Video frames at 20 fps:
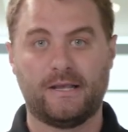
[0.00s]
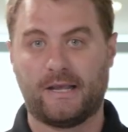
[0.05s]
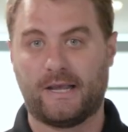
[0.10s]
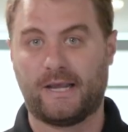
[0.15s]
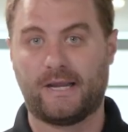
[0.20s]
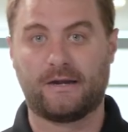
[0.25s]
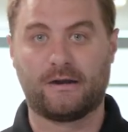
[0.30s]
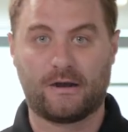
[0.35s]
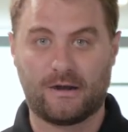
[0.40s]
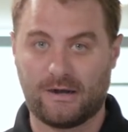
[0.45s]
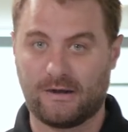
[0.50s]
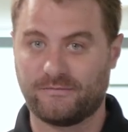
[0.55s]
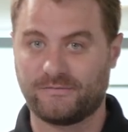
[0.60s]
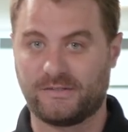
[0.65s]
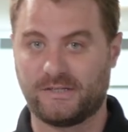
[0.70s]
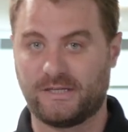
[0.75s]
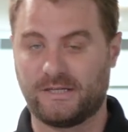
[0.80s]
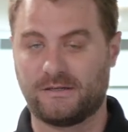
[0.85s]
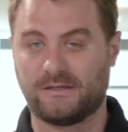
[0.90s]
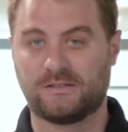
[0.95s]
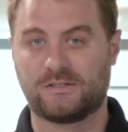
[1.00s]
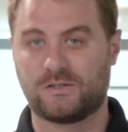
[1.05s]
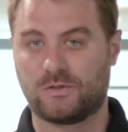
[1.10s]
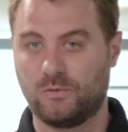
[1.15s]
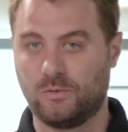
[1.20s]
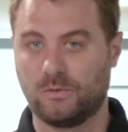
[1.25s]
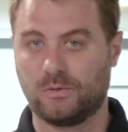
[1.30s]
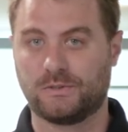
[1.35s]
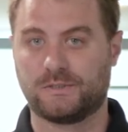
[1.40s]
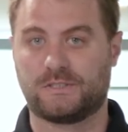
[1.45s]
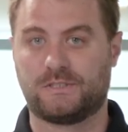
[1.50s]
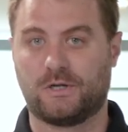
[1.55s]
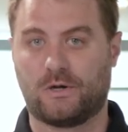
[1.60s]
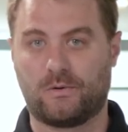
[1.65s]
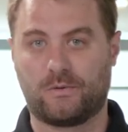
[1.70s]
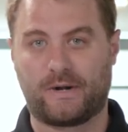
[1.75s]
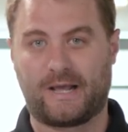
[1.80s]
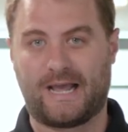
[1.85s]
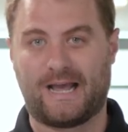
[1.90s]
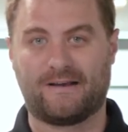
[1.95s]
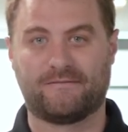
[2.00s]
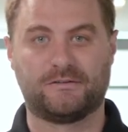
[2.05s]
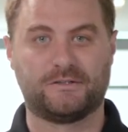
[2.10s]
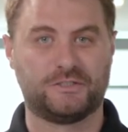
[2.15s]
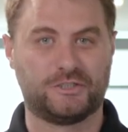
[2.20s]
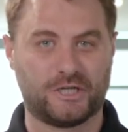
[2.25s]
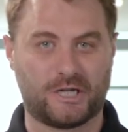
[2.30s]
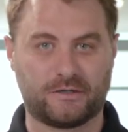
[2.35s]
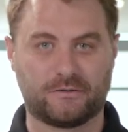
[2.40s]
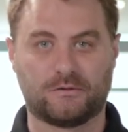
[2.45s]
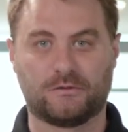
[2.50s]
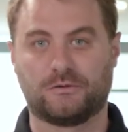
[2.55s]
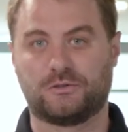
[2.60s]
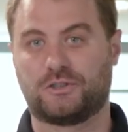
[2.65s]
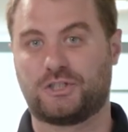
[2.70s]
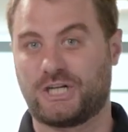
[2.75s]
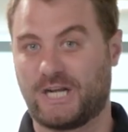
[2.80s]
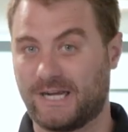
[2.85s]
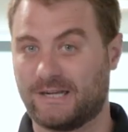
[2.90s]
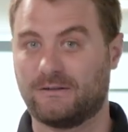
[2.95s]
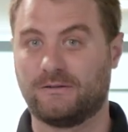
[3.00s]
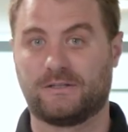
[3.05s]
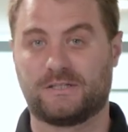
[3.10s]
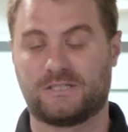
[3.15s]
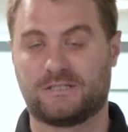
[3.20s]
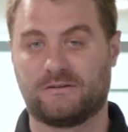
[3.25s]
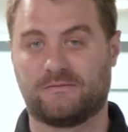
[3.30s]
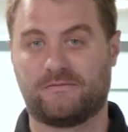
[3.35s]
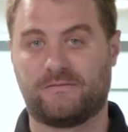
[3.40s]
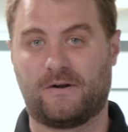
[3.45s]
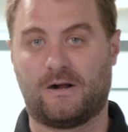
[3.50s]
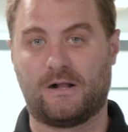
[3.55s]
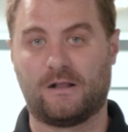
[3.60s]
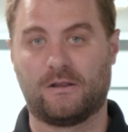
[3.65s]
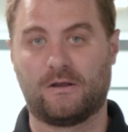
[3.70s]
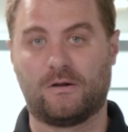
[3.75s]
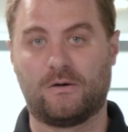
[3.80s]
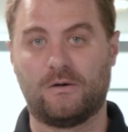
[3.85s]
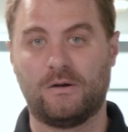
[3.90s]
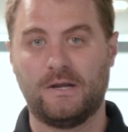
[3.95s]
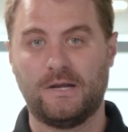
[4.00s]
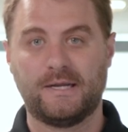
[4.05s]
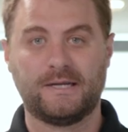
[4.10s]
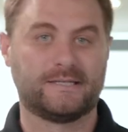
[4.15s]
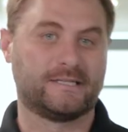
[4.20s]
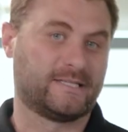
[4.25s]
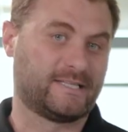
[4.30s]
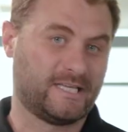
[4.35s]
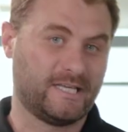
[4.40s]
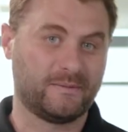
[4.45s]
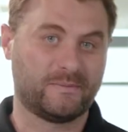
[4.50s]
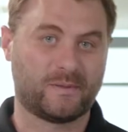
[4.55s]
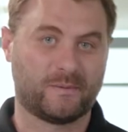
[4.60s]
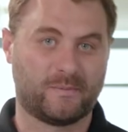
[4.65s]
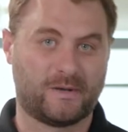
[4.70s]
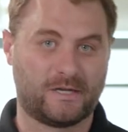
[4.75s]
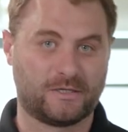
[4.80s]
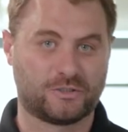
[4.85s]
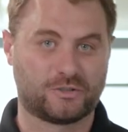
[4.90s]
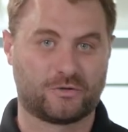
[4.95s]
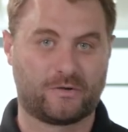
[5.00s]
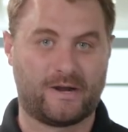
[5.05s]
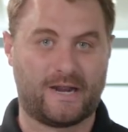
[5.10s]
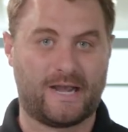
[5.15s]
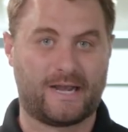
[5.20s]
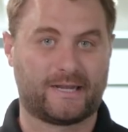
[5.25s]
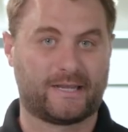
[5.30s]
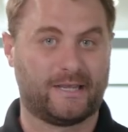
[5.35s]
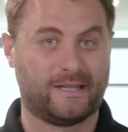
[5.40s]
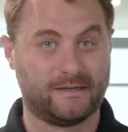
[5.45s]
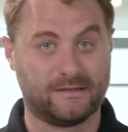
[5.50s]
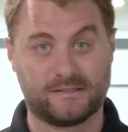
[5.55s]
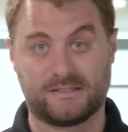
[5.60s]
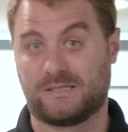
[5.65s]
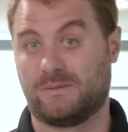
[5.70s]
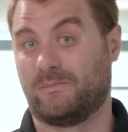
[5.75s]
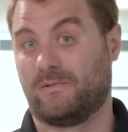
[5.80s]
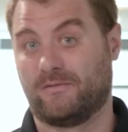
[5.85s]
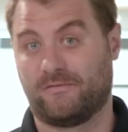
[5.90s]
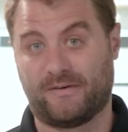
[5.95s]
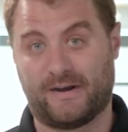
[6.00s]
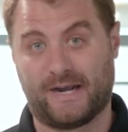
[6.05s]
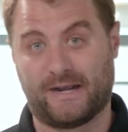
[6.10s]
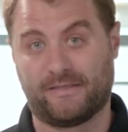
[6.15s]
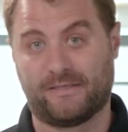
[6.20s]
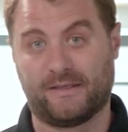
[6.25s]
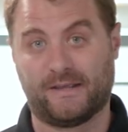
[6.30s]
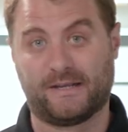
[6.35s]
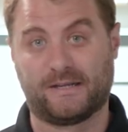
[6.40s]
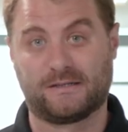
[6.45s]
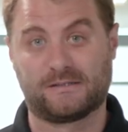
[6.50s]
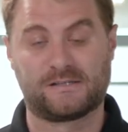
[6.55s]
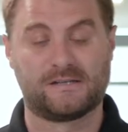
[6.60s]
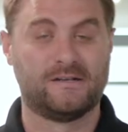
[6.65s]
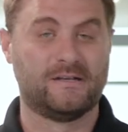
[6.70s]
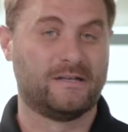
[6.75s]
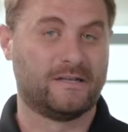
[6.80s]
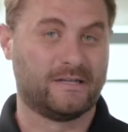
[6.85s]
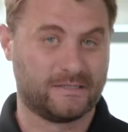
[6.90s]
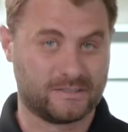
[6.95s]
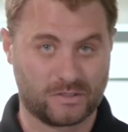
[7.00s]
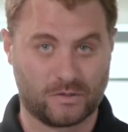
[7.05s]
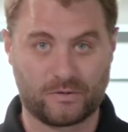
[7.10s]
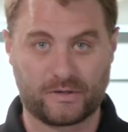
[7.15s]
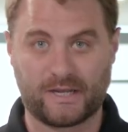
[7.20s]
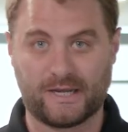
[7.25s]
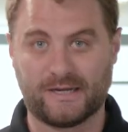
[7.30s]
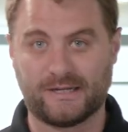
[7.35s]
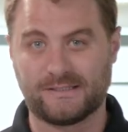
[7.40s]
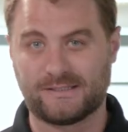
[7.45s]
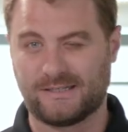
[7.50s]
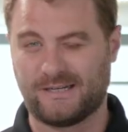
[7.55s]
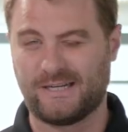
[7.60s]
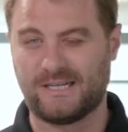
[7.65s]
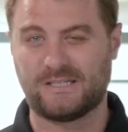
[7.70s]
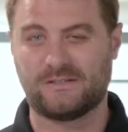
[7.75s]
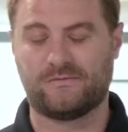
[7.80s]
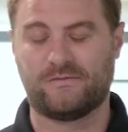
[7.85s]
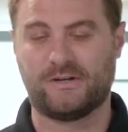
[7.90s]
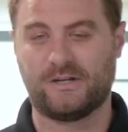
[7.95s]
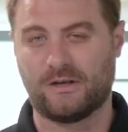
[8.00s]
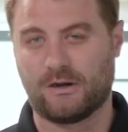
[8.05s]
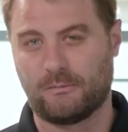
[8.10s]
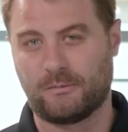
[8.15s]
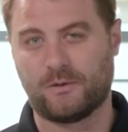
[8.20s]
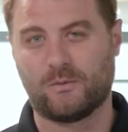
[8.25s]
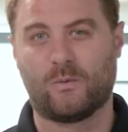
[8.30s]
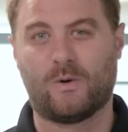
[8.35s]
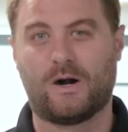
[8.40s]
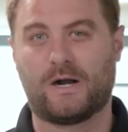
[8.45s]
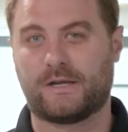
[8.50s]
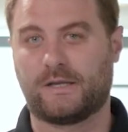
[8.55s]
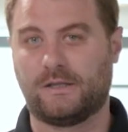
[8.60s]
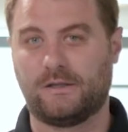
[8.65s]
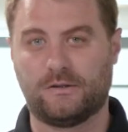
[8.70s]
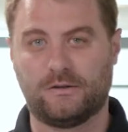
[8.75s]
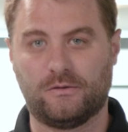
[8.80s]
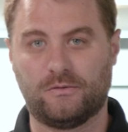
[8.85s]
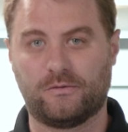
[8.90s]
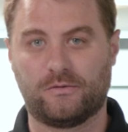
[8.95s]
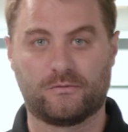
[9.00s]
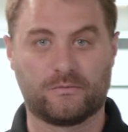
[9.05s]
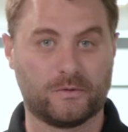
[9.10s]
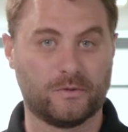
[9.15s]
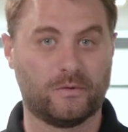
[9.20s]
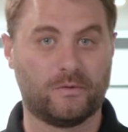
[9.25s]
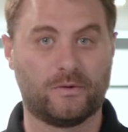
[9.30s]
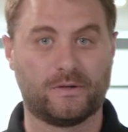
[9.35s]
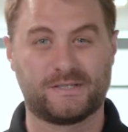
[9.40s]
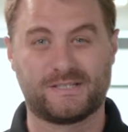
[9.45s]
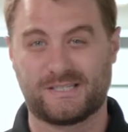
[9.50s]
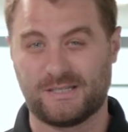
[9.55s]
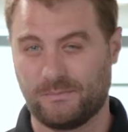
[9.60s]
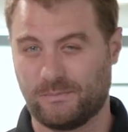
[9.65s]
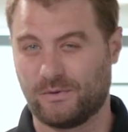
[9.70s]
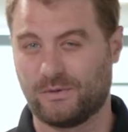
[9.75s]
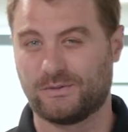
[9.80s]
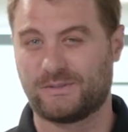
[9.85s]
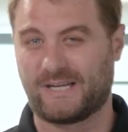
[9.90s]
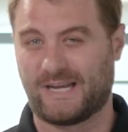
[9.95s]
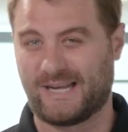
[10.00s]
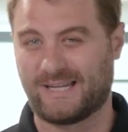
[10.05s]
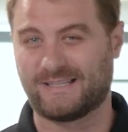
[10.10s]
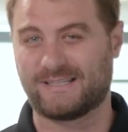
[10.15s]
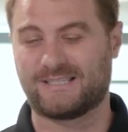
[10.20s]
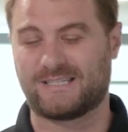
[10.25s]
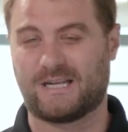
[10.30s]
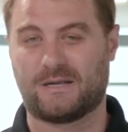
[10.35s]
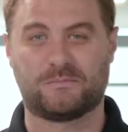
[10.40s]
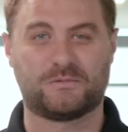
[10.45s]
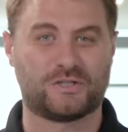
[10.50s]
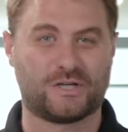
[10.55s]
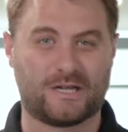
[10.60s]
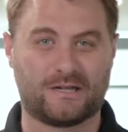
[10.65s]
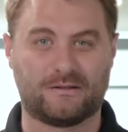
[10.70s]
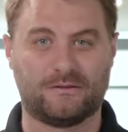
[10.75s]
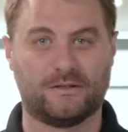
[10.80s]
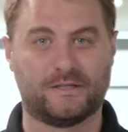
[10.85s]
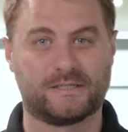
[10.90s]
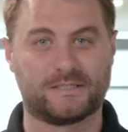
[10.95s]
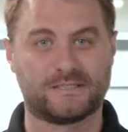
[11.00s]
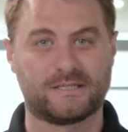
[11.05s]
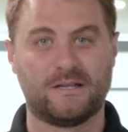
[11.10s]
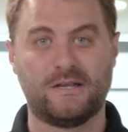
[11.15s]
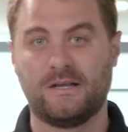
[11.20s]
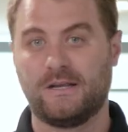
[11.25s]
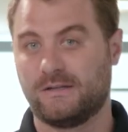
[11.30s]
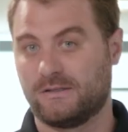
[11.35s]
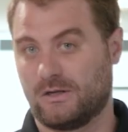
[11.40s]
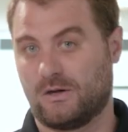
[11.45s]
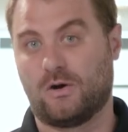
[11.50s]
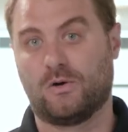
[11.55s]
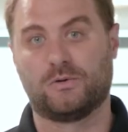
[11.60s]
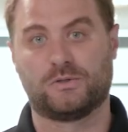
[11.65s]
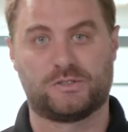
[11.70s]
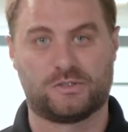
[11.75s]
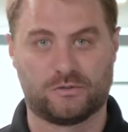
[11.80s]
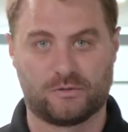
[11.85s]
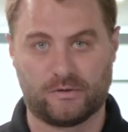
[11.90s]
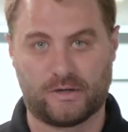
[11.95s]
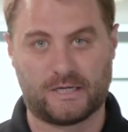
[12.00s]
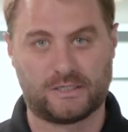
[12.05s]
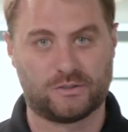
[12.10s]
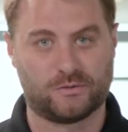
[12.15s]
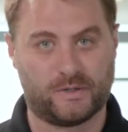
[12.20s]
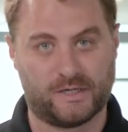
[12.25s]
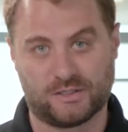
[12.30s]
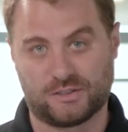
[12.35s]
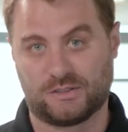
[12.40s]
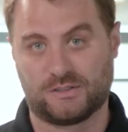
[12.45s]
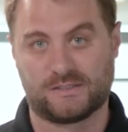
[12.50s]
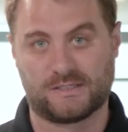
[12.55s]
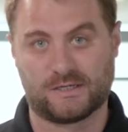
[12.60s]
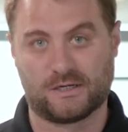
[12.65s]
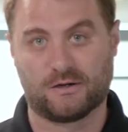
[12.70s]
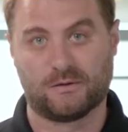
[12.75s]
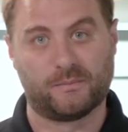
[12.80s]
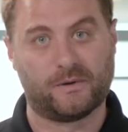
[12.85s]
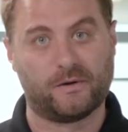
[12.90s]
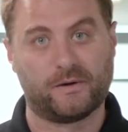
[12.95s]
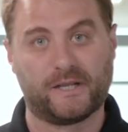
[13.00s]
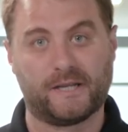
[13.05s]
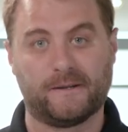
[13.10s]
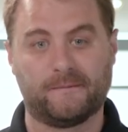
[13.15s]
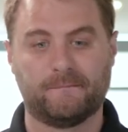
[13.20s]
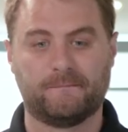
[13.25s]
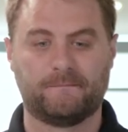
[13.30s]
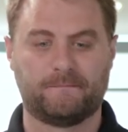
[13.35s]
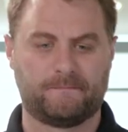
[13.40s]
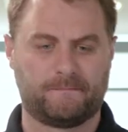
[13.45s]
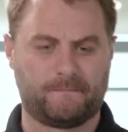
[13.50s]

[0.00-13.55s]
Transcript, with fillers: And often, schools don't have a general checklist to follow to keep them on track and to simplify things. And so again, in today's video, I'll be walking you through a simple ten-step checklist to host your graduation ceremony.